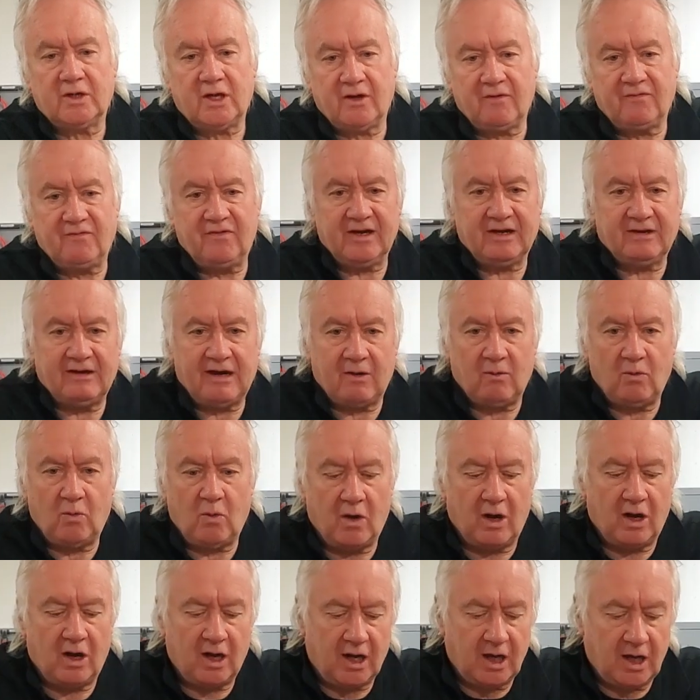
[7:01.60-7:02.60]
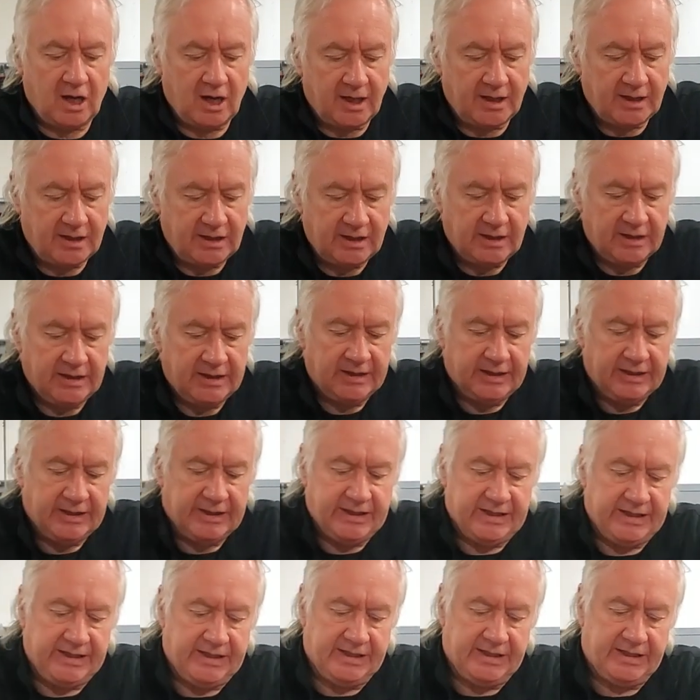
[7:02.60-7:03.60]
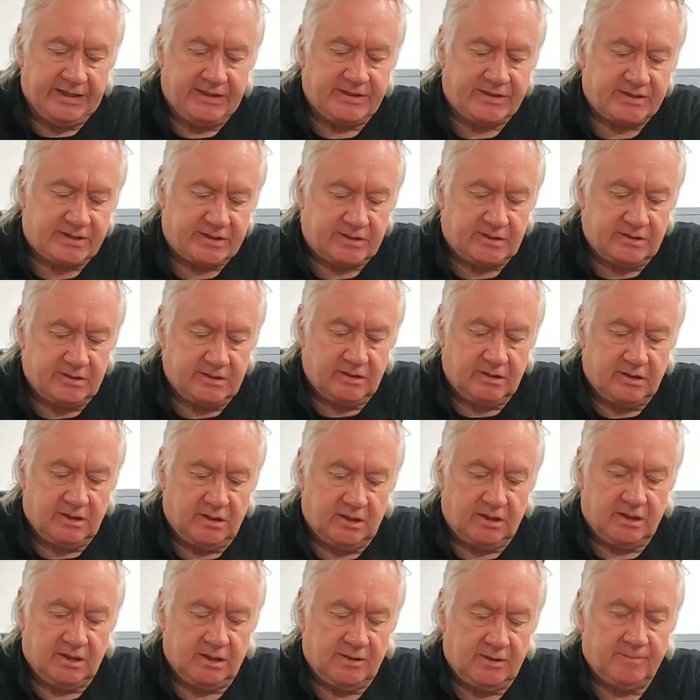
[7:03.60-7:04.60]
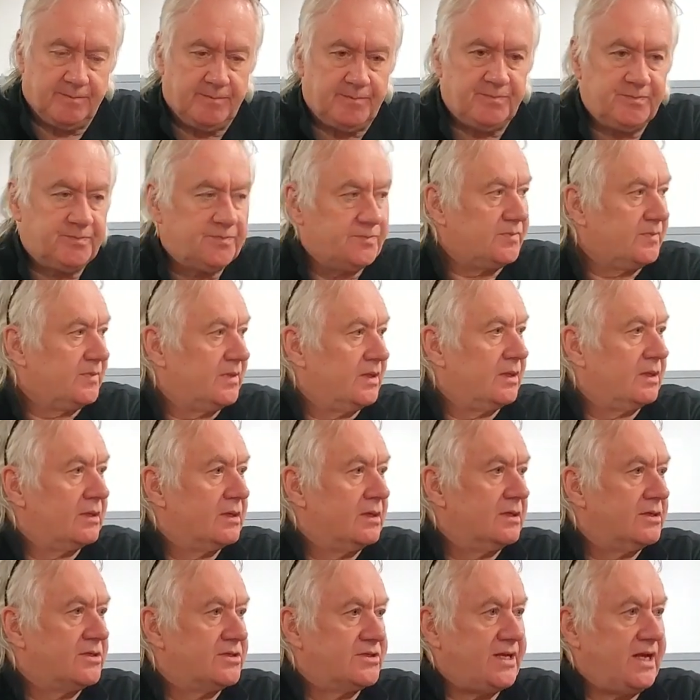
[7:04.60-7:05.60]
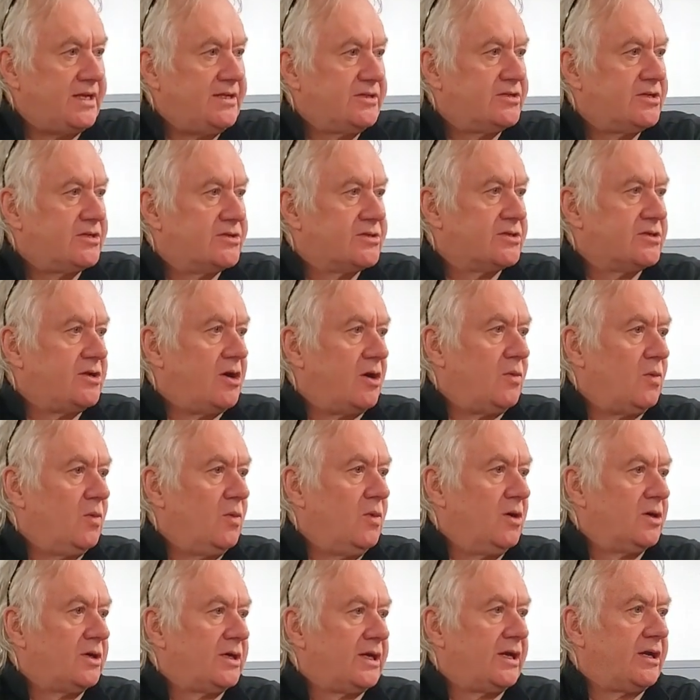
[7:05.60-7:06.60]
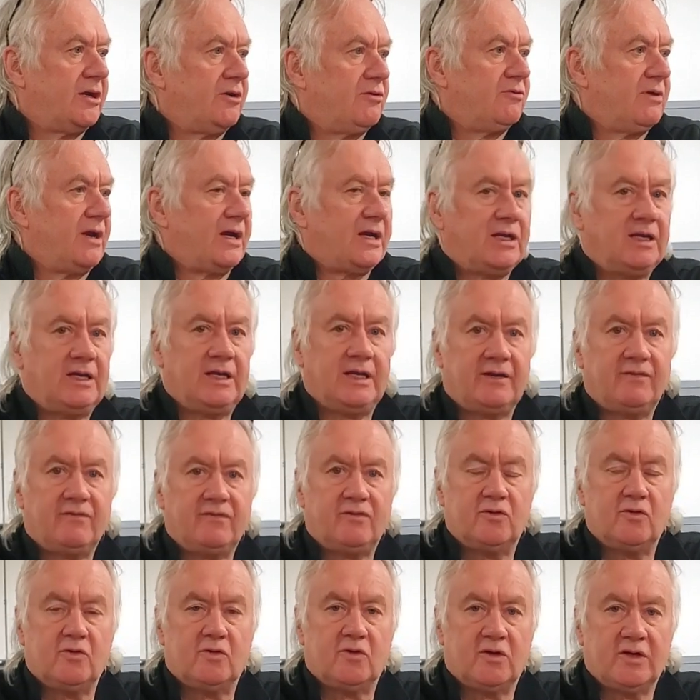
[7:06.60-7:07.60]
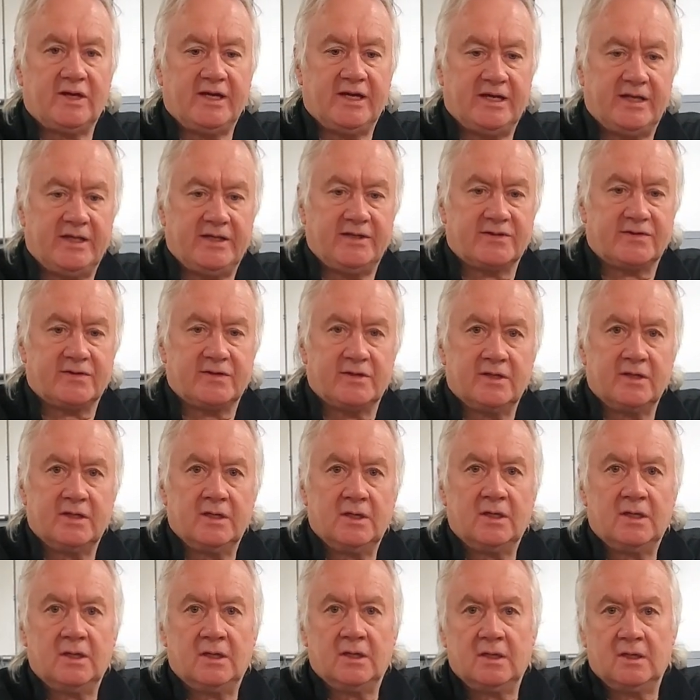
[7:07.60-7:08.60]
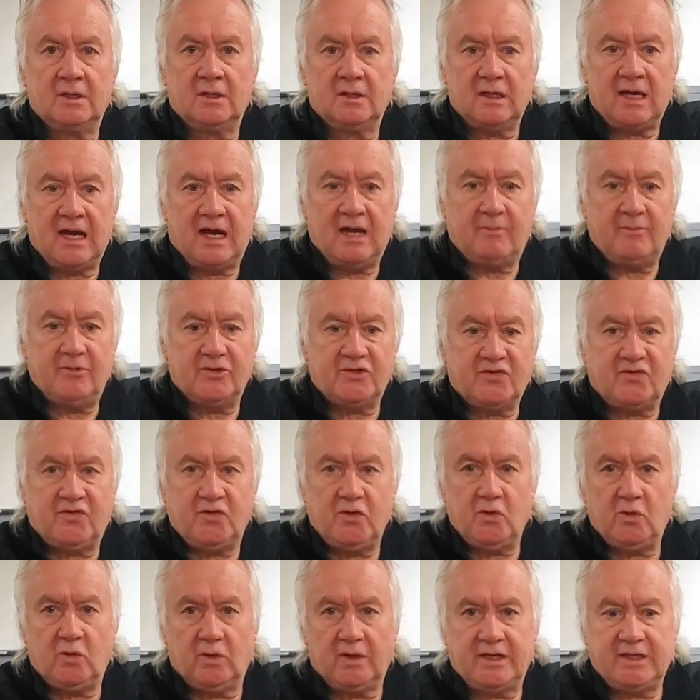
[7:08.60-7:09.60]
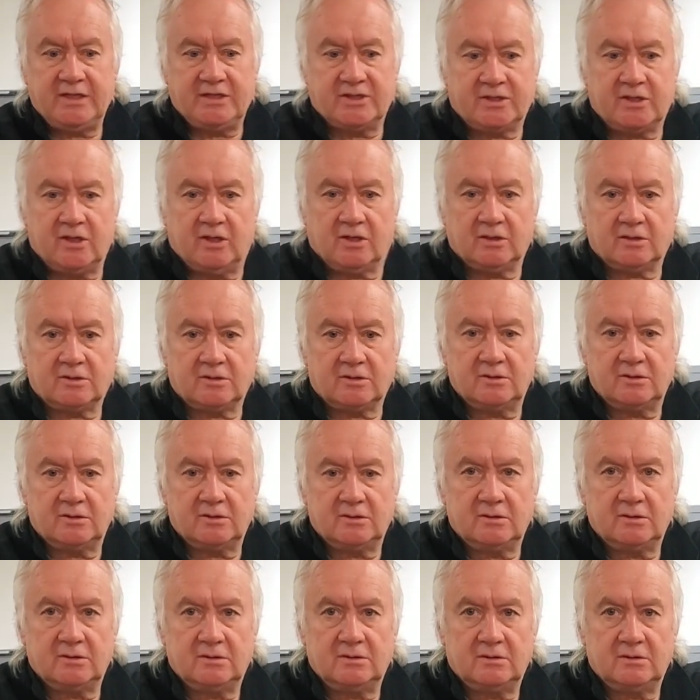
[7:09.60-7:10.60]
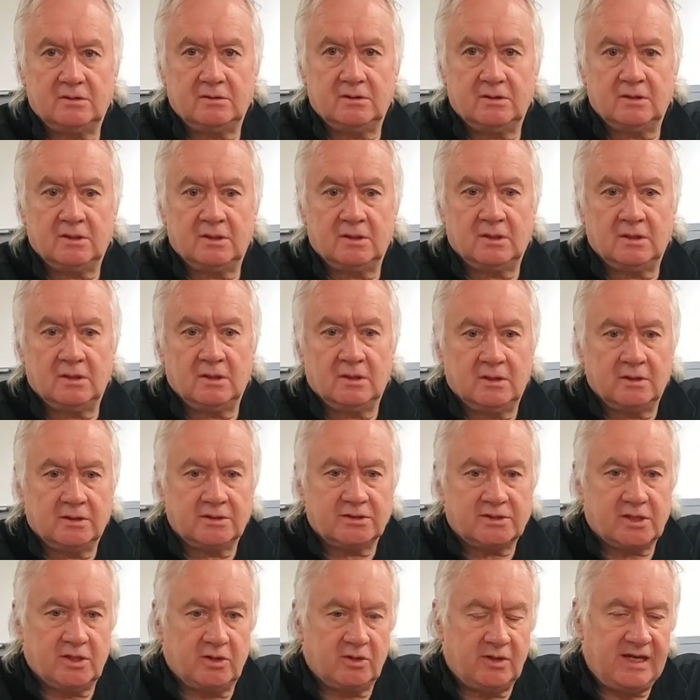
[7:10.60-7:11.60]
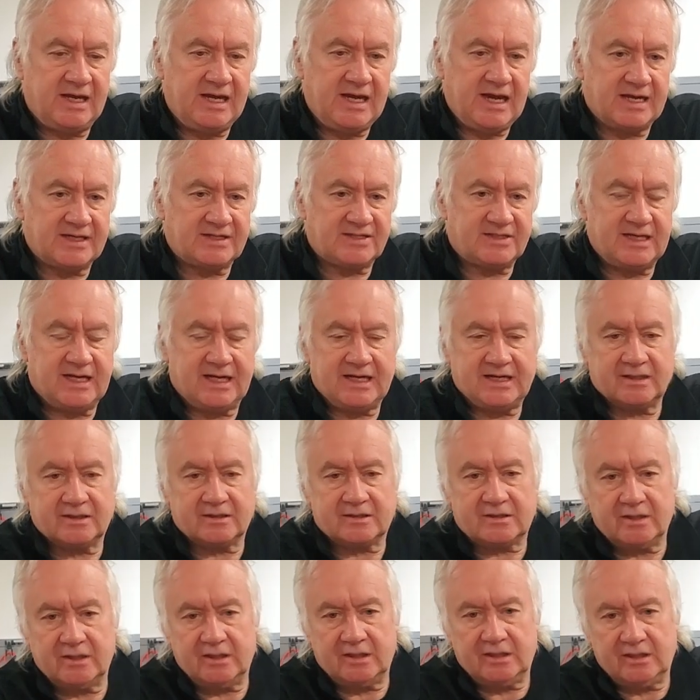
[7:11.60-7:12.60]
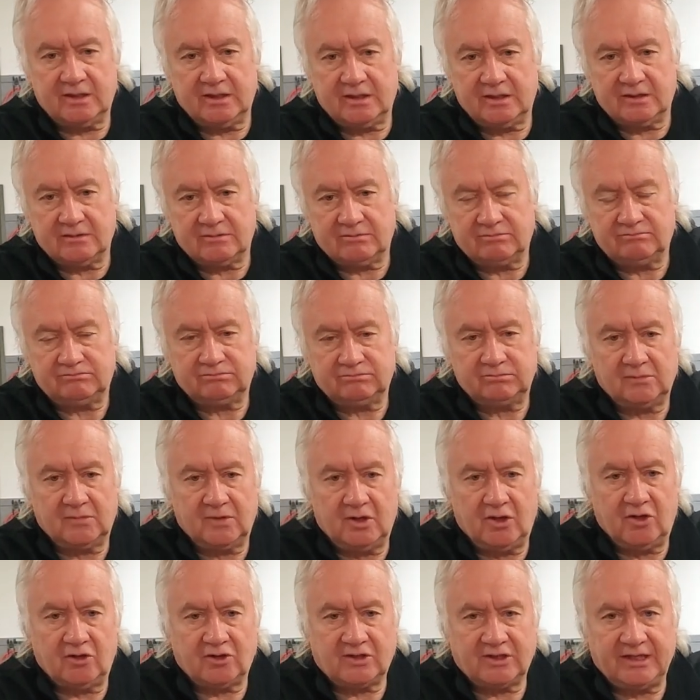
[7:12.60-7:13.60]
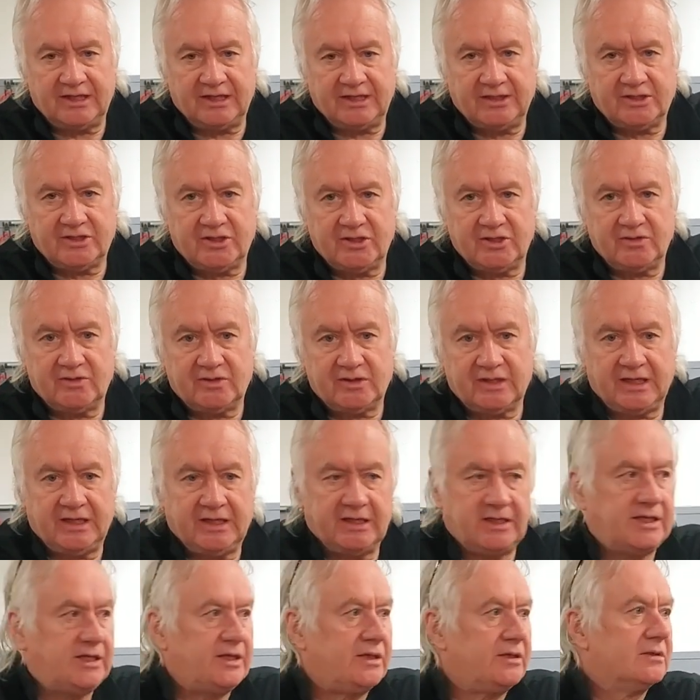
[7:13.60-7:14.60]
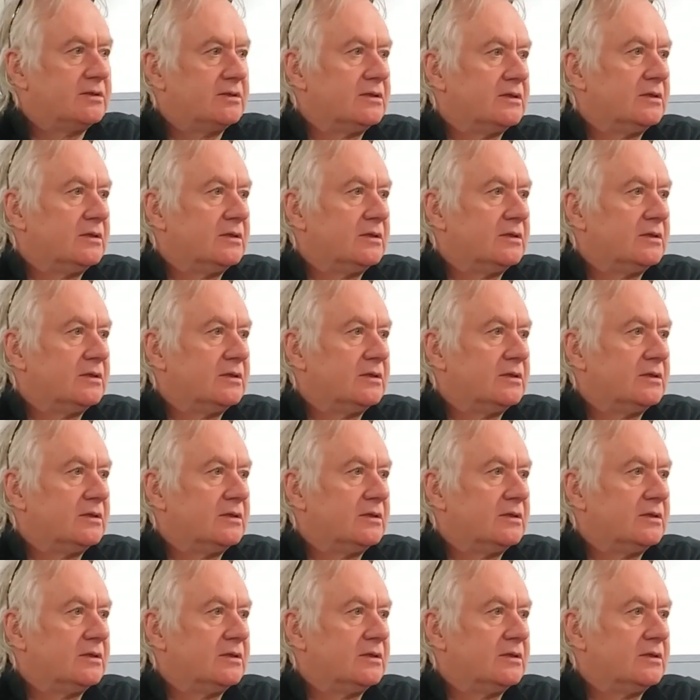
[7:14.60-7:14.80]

got to figure out why his sensors are not working correctly for his how much fuel he's got. So he has that hooked into the